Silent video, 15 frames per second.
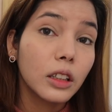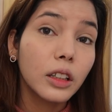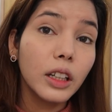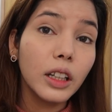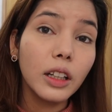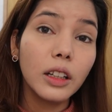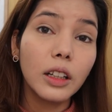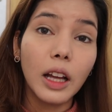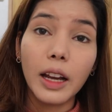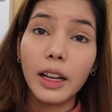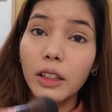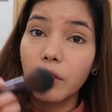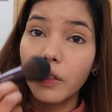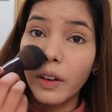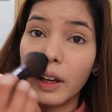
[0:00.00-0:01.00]
really
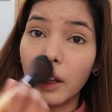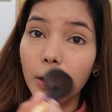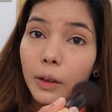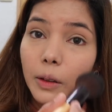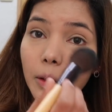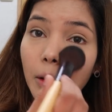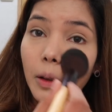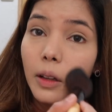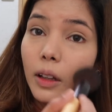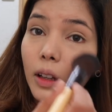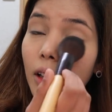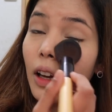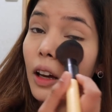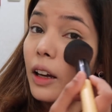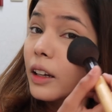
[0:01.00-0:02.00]
lightweight
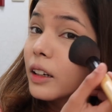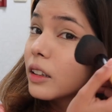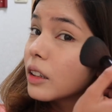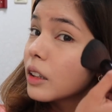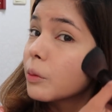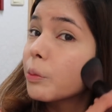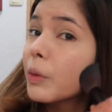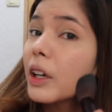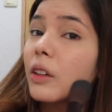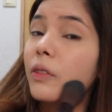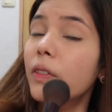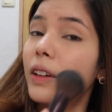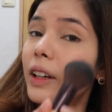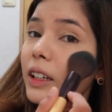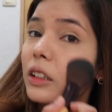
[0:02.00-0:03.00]
and it
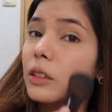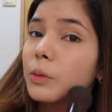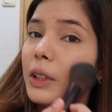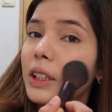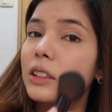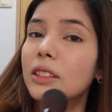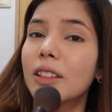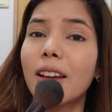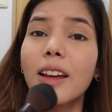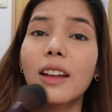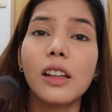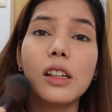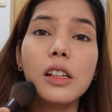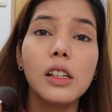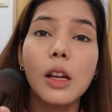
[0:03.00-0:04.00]
mattifies my
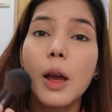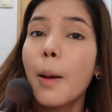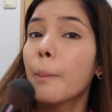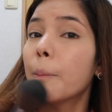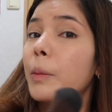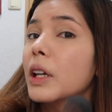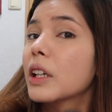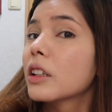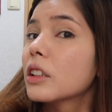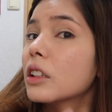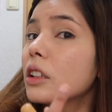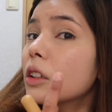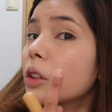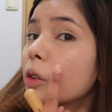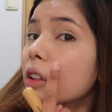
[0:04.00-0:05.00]
skin, but
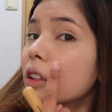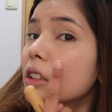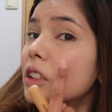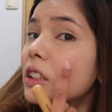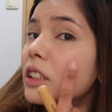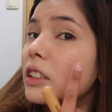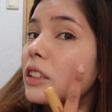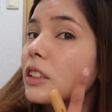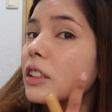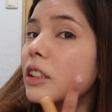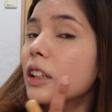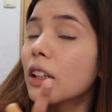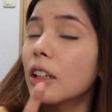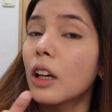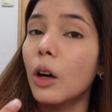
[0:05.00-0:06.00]
you can still see
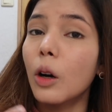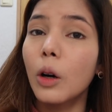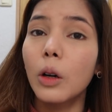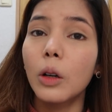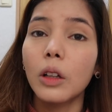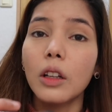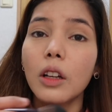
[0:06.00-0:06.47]
the glow.